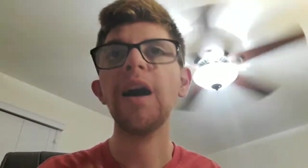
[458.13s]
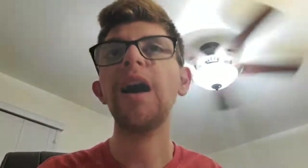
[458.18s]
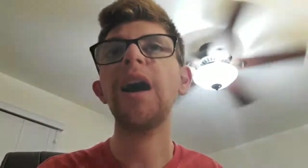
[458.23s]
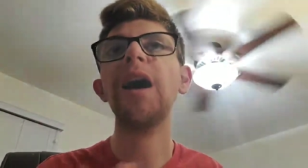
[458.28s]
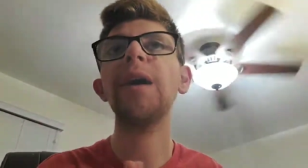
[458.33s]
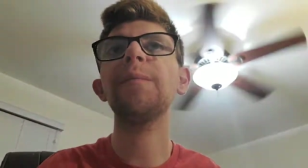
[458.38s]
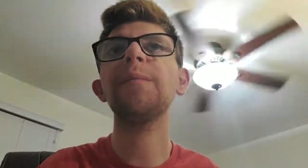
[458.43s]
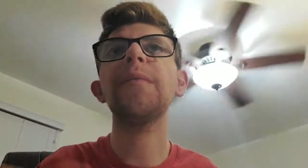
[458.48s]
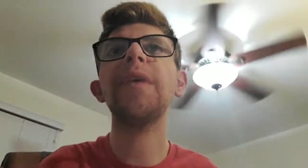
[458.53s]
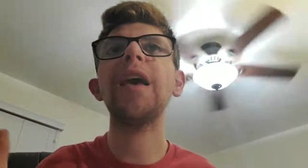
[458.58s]

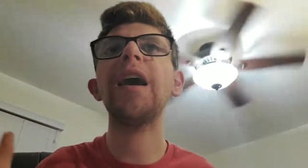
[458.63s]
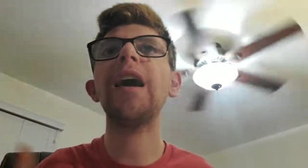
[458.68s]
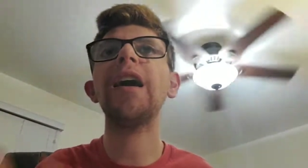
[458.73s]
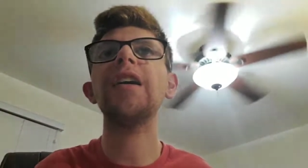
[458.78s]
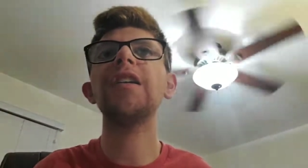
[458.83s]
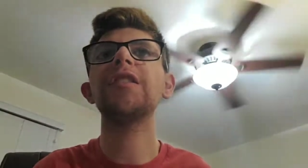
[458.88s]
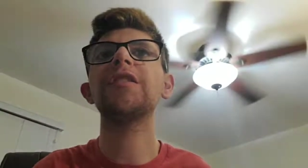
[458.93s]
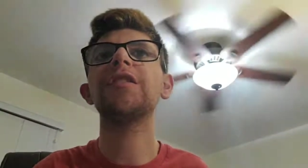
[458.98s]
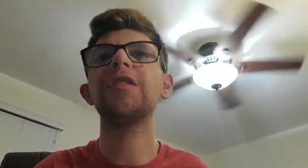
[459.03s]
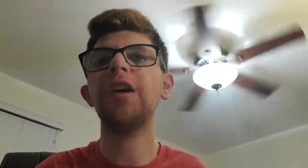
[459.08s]
Um, yeah,
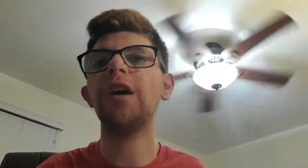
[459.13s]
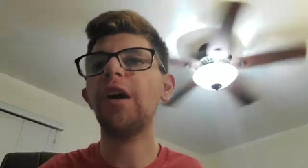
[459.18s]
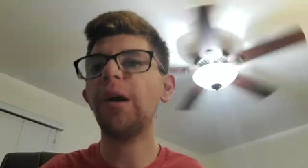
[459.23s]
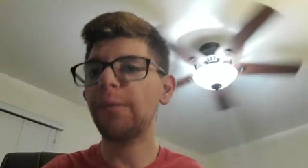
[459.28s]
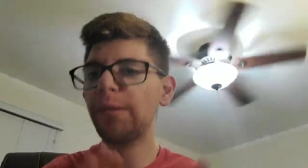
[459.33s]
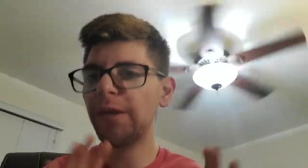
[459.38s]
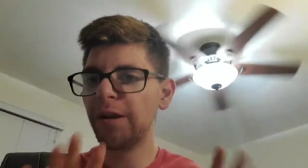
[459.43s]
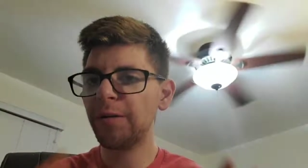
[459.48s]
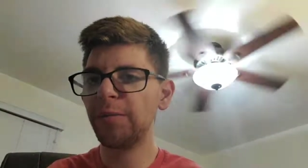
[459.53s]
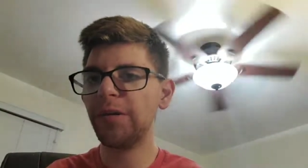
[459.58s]
so
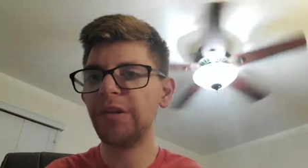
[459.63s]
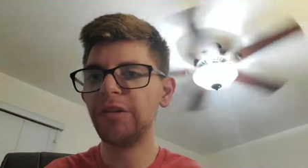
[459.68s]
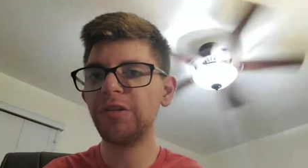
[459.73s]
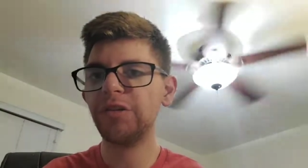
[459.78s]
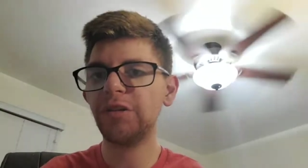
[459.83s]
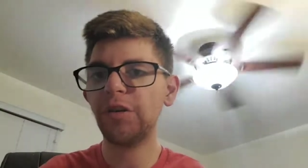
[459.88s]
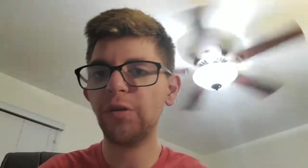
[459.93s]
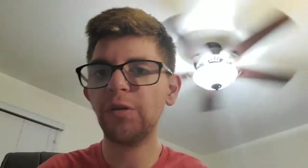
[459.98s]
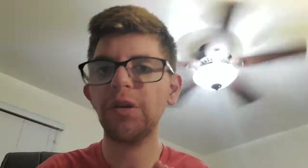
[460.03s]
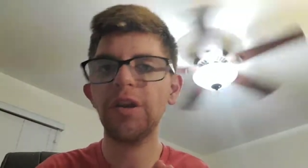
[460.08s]
I'm gonna be
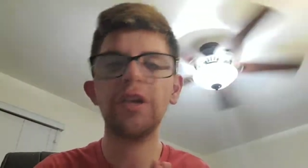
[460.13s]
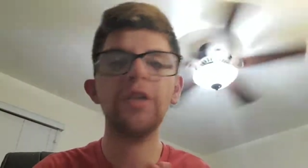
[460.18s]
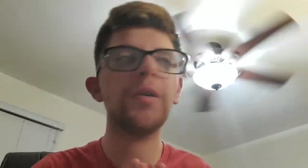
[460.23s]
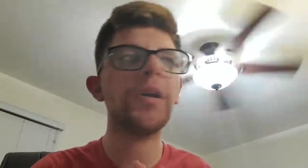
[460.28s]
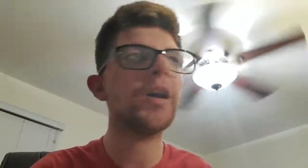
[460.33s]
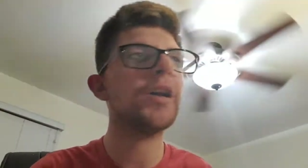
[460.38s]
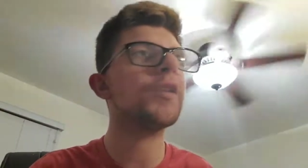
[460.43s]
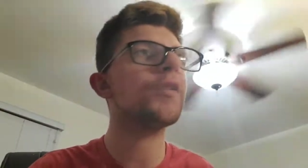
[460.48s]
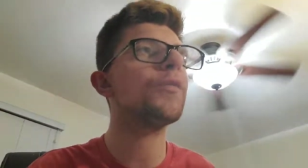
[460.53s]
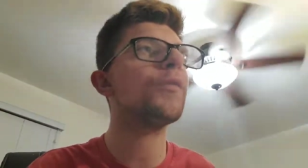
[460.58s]
showing you
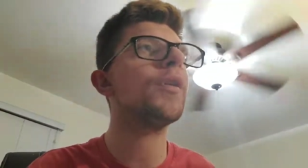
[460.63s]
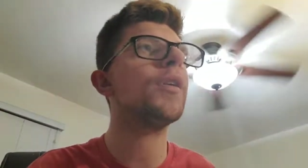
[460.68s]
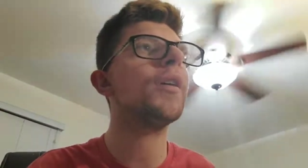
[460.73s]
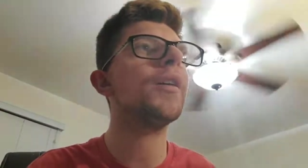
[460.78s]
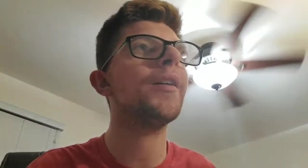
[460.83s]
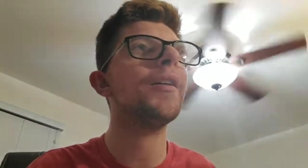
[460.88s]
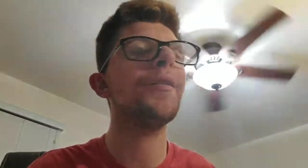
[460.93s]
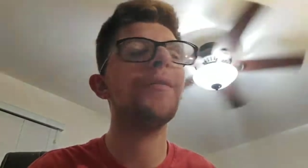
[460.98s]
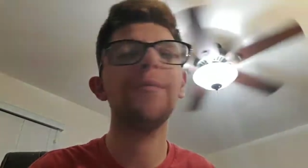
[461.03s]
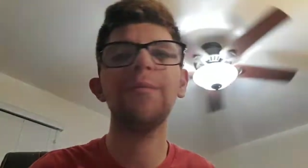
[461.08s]
guys what
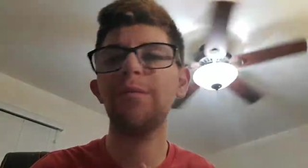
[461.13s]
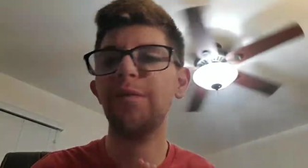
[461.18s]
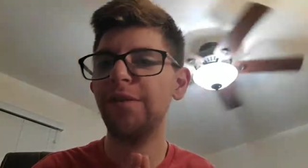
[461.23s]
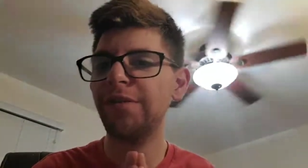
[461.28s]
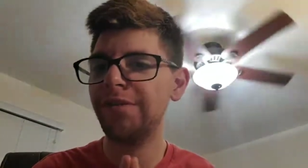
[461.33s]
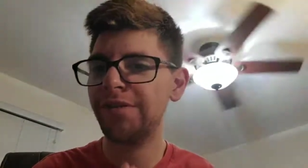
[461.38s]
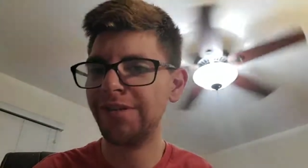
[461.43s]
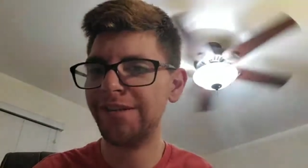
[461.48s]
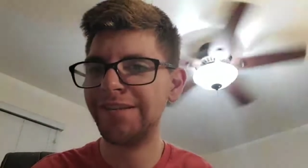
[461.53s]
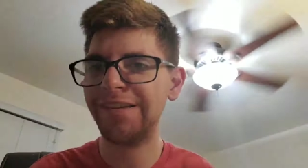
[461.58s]
uh,
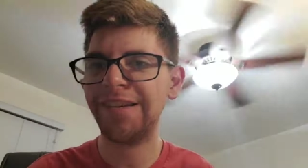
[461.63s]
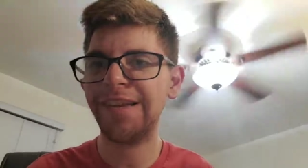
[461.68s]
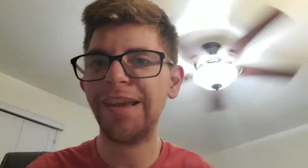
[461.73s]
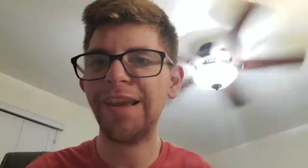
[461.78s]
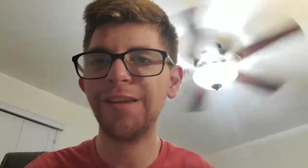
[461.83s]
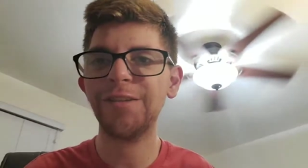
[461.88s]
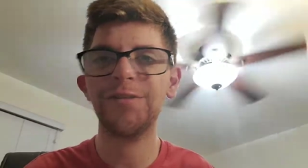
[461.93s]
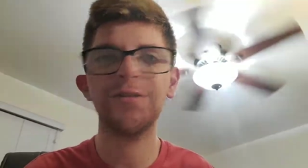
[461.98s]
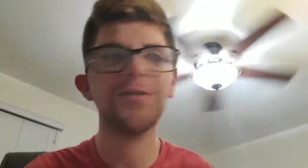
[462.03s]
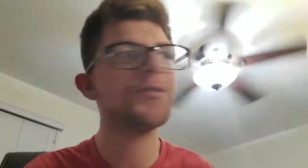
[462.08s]
what this
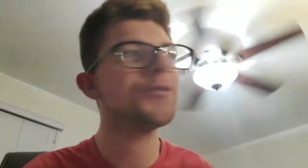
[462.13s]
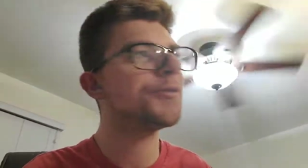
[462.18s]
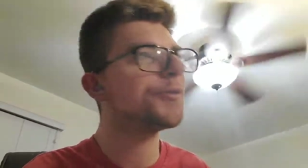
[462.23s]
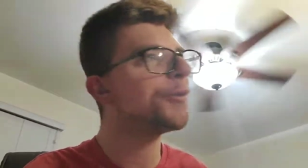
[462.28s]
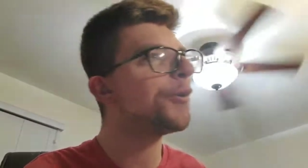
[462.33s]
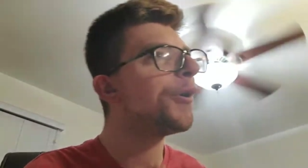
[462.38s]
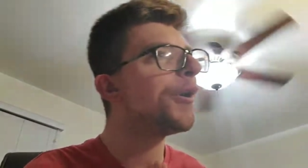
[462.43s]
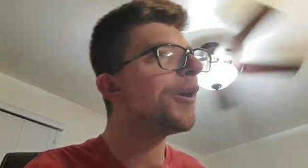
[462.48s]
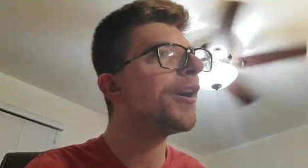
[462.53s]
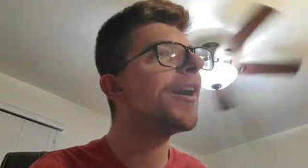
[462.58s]
has in
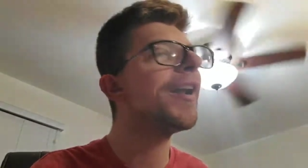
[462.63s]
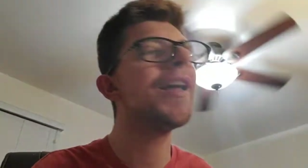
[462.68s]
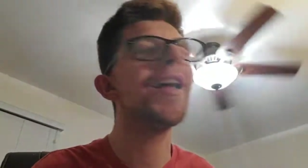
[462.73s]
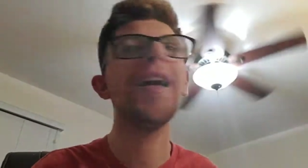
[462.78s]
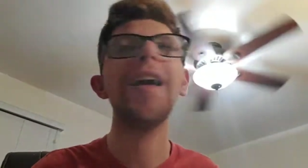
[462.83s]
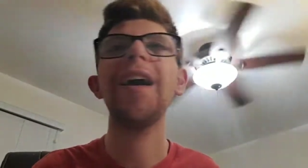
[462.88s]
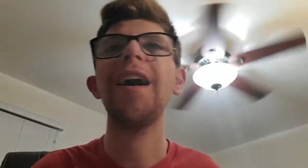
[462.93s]
store.